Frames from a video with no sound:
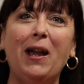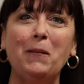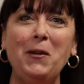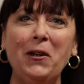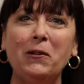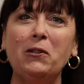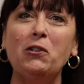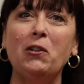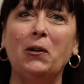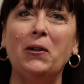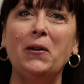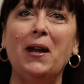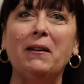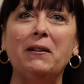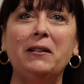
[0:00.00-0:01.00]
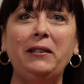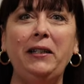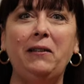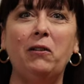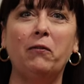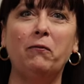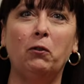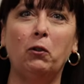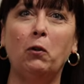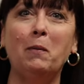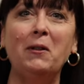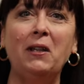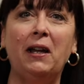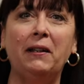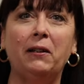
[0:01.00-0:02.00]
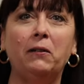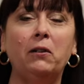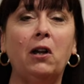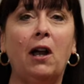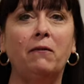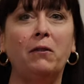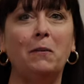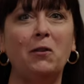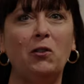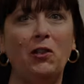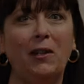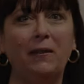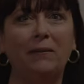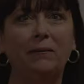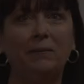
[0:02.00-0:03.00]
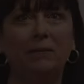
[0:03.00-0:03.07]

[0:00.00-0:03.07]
I'm here to show you how to clean your Fulgor Milano coffee machine.